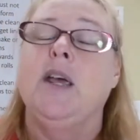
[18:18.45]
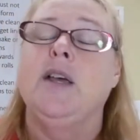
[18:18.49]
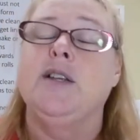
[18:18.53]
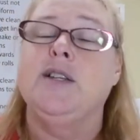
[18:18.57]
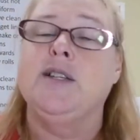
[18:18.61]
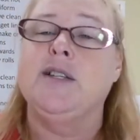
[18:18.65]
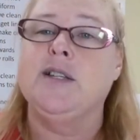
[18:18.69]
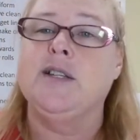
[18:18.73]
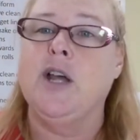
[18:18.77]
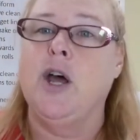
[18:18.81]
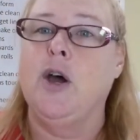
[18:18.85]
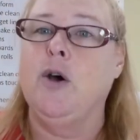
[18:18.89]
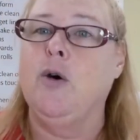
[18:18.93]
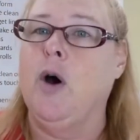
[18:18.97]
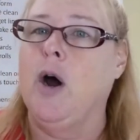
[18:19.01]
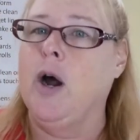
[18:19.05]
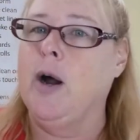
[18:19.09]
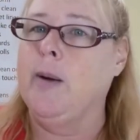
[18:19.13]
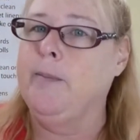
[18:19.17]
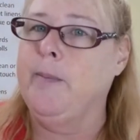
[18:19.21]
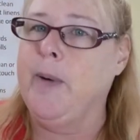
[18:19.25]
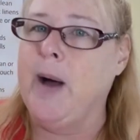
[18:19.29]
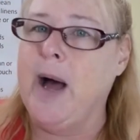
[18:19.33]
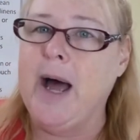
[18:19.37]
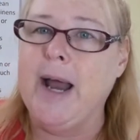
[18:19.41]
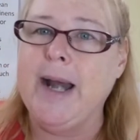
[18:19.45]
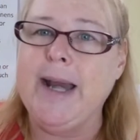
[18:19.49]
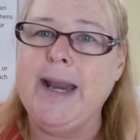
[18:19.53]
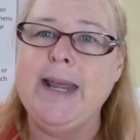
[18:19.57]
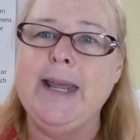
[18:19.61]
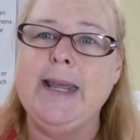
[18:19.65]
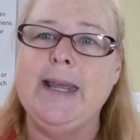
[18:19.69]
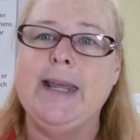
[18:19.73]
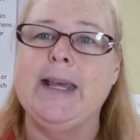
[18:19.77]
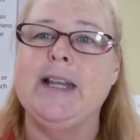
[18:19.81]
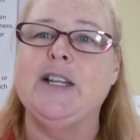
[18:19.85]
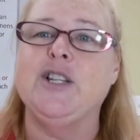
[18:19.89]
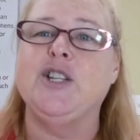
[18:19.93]
So our
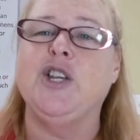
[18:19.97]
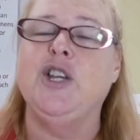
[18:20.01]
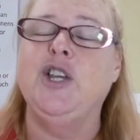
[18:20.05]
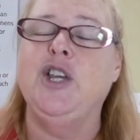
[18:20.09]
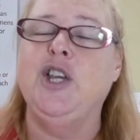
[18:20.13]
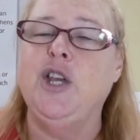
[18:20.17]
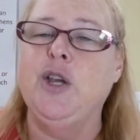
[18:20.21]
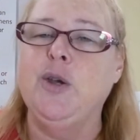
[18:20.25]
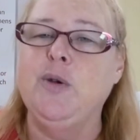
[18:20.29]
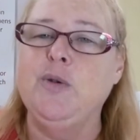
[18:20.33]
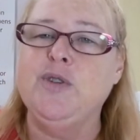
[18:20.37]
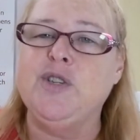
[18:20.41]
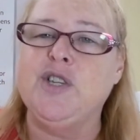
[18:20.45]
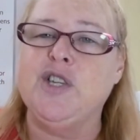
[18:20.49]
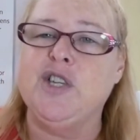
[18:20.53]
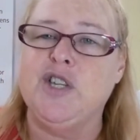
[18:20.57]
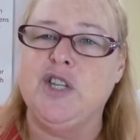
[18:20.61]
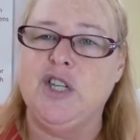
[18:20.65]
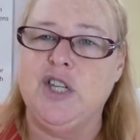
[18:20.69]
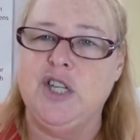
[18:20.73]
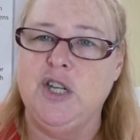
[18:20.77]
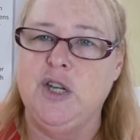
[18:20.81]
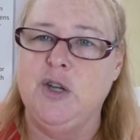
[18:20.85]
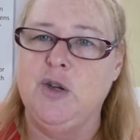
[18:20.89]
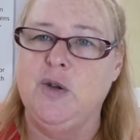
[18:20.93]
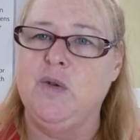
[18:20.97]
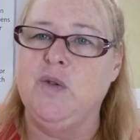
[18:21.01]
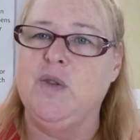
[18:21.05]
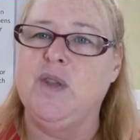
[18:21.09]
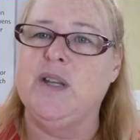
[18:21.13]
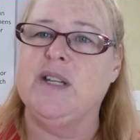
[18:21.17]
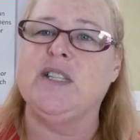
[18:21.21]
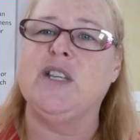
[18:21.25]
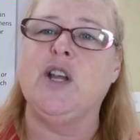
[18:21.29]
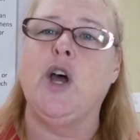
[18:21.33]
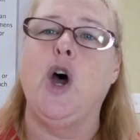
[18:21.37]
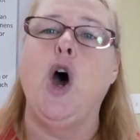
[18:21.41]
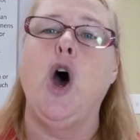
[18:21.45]
body gets used to
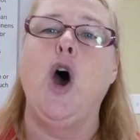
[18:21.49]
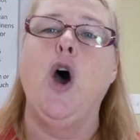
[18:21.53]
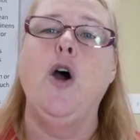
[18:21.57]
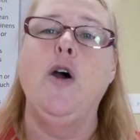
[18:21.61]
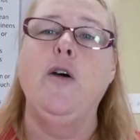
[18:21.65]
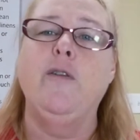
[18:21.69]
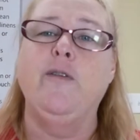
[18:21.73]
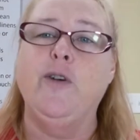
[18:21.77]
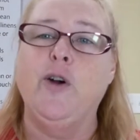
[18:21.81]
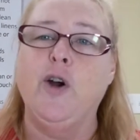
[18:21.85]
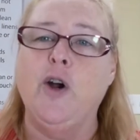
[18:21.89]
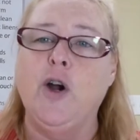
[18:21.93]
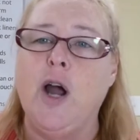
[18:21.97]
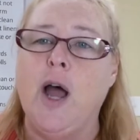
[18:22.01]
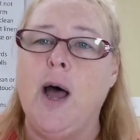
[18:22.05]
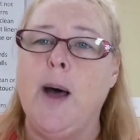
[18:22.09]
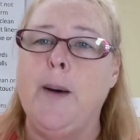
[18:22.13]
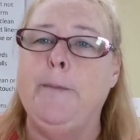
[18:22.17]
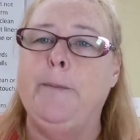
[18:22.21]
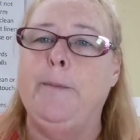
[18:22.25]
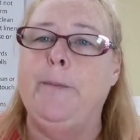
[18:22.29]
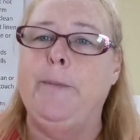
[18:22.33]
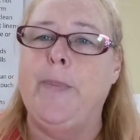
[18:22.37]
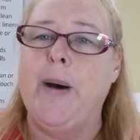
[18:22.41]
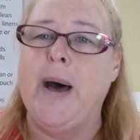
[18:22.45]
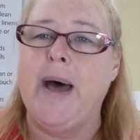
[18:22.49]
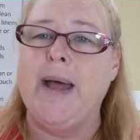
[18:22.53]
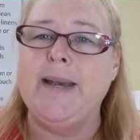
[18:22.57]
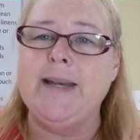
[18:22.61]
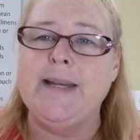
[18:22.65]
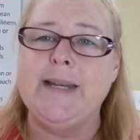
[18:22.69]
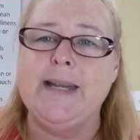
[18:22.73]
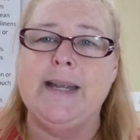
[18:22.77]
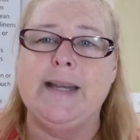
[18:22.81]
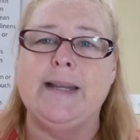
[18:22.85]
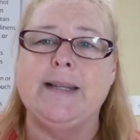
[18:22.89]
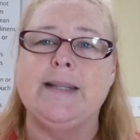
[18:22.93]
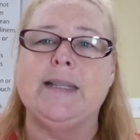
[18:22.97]
this
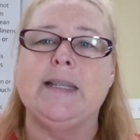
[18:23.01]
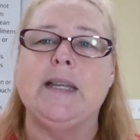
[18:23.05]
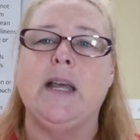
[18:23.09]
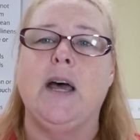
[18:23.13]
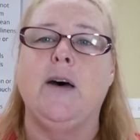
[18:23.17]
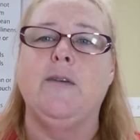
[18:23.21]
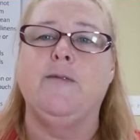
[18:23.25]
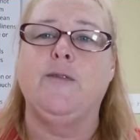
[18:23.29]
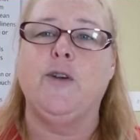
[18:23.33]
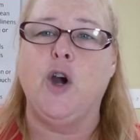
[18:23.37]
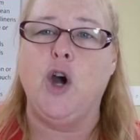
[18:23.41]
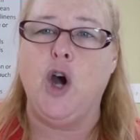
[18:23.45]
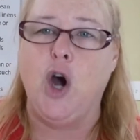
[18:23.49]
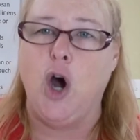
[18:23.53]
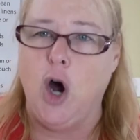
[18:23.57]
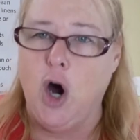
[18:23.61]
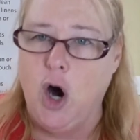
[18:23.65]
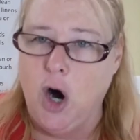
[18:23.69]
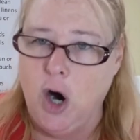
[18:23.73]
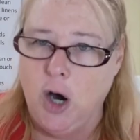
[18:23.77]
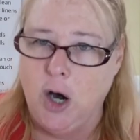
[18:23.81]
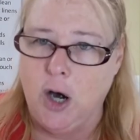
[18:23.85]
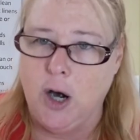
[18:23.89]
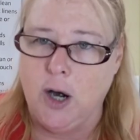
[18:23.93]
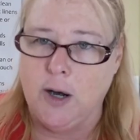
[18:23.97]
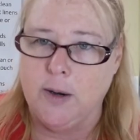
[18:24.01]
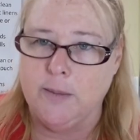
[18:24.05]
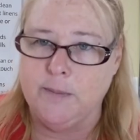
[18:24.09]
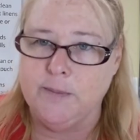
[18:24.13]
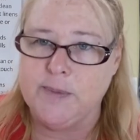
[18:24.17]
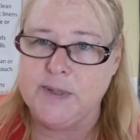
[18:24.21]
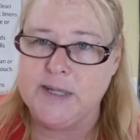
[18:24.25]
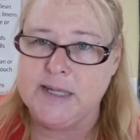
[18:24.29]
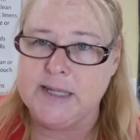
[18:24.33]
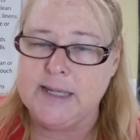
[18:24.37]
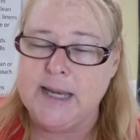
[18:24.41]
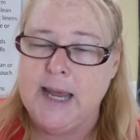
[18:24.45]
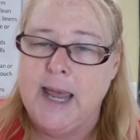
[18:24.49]
overabundance of
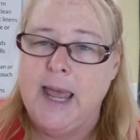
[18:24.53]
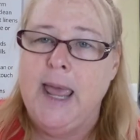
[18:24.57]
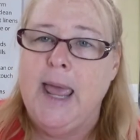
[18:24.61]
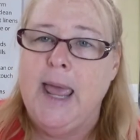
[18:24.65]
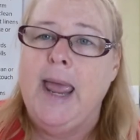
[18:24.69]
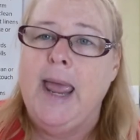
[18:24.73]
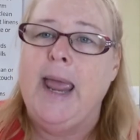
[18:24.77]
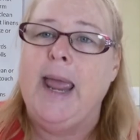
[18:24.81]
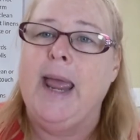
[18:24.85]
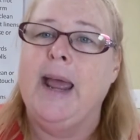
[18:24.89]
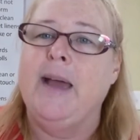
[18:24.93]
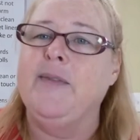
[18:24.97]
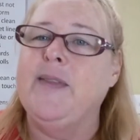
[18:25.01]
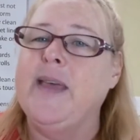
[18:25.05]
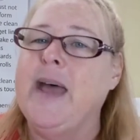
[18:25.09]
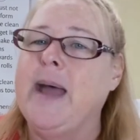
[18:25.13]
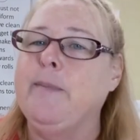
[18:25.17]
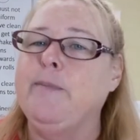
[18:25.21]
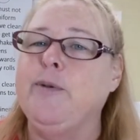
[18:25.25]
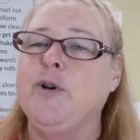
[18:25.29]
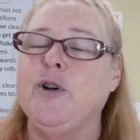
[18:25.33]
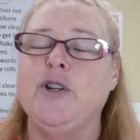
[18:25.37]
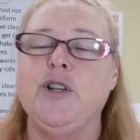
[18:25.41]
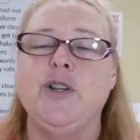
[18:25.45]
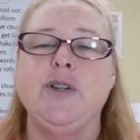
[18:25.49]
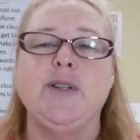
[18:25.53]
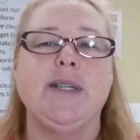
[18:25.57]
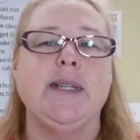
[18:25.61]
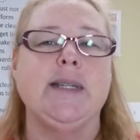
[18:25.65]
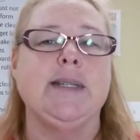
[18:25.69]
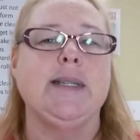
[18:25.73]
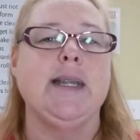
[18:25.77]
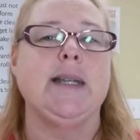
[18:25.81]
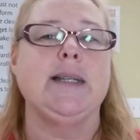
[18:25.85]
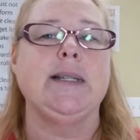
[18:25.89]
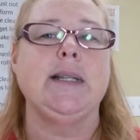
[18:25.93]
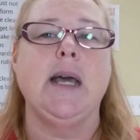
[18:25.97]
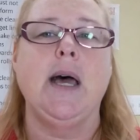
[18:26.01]
carbs, and that
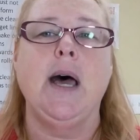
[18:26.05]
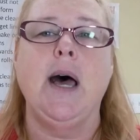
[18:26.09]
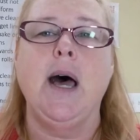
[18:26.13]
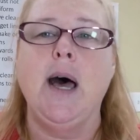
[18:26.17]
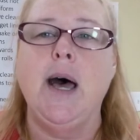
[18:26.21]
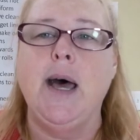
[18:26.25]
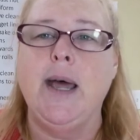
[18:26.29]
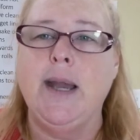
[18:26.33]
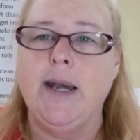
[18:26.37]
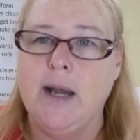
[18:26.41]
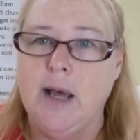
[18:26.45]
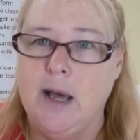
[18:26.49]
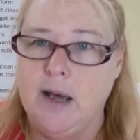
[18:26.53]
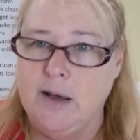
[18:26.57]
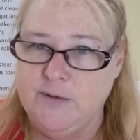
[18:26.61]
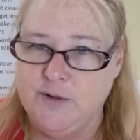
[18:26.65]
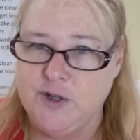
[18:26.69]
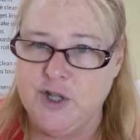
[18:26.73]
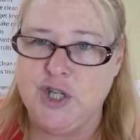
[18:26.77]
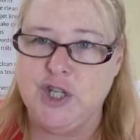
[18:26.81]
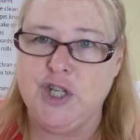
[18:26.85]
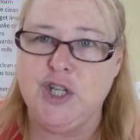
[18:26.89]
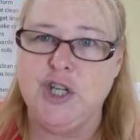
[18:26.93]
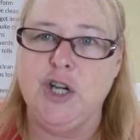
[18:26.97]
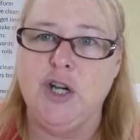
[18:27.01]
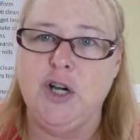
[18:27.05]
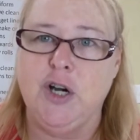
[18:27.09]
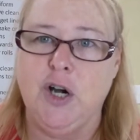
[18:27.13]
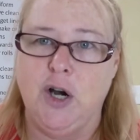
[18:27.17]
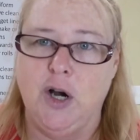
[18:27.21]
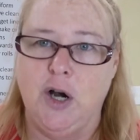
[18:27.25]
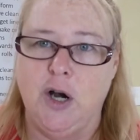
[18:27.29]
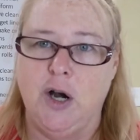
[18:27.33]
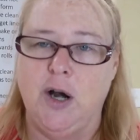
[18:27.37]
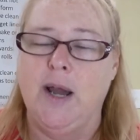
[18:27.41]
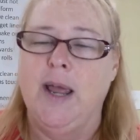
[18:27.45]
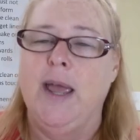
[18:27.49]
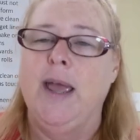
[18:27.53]
produces a ton of
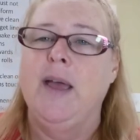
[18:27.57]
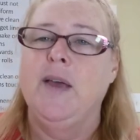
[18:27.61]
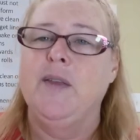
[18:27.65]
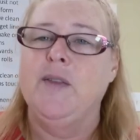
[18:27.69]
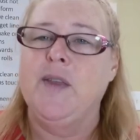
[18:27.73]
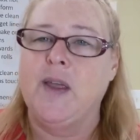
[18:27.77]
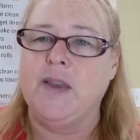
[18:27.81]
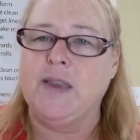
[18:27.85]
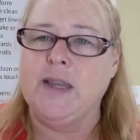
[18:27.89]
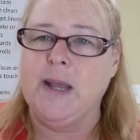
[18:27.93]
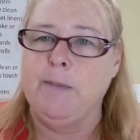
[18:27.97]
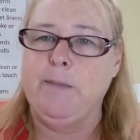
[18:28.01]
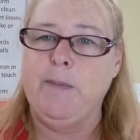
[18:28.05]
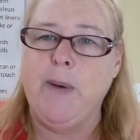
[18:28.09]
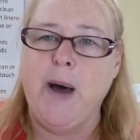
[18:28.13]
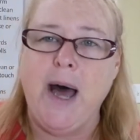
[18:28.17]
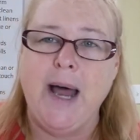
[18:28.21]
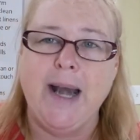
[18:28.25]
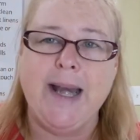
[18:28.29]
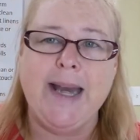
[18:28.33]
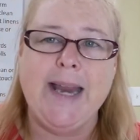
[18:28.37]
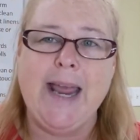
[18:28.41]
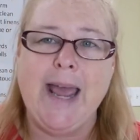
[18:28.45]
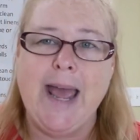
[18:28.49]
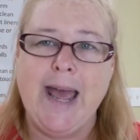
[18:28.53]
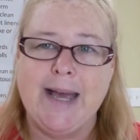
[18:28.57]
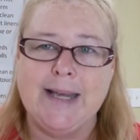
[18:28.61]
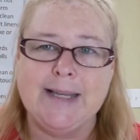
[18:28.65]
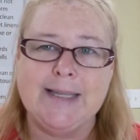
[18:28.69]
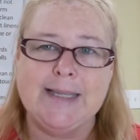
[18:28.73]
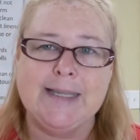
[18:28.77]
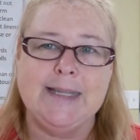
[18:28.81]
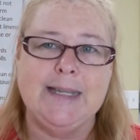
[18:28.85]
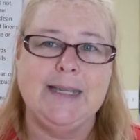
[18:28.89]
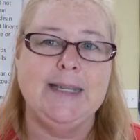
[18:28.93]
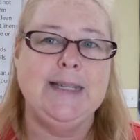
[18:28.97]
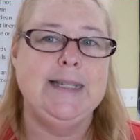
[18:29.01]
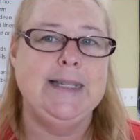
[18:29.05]
sugar that the body
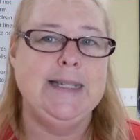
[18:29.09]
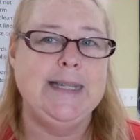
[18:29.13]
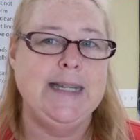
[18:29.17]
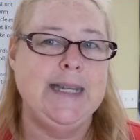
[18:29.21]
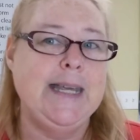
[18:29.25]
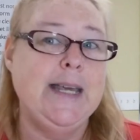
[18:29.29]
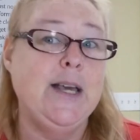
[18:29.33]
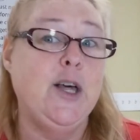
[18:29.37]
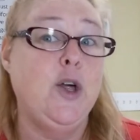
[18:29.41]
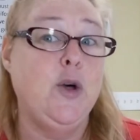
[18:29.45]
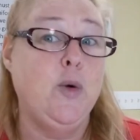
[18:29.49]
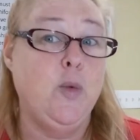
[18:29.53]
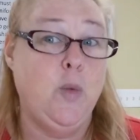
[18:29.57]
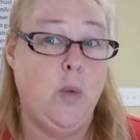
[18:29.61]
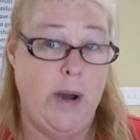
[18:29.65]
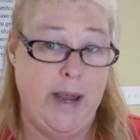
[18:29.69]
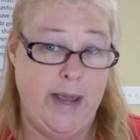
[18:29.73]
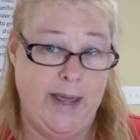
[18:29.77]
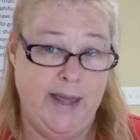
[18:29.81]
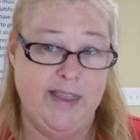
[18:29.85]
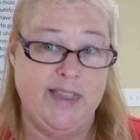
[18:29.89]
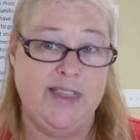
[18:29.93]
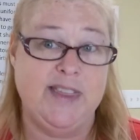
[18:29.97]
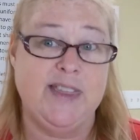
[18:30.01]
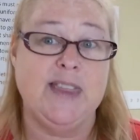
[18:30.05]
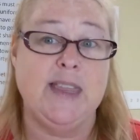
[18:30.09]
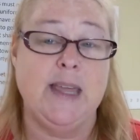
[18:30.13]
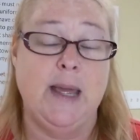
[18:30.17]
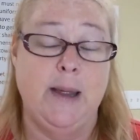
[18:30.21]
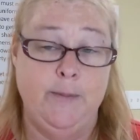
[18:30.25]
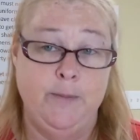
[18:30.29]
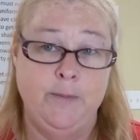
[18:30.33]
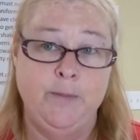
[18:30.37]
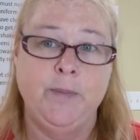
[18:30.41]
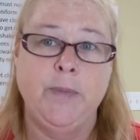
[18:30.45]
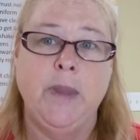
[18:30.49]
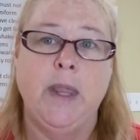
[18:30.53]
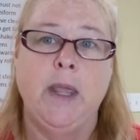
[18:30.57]
has to deal with,
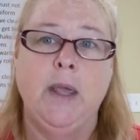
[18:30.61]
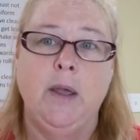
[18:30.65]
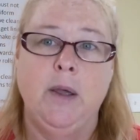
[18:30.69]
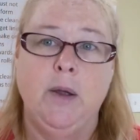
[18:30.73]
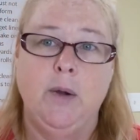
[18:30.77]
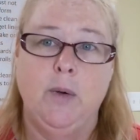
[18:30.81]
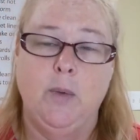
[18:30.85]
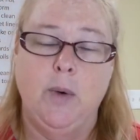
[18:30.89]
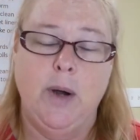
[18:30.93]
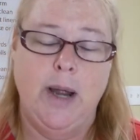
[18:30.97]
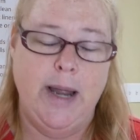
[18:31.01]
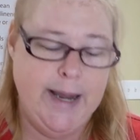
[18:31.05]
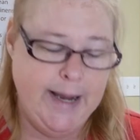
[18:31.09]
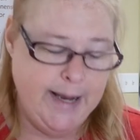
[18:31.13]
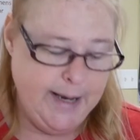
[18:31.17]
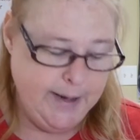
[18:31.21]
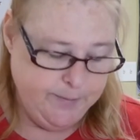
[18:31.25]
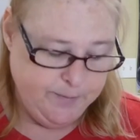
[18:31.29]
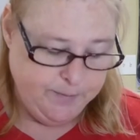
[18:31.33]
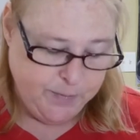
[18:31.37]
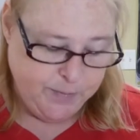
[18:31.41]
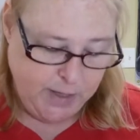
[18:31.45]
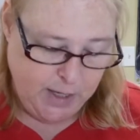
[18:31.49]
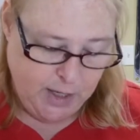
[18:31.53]
right?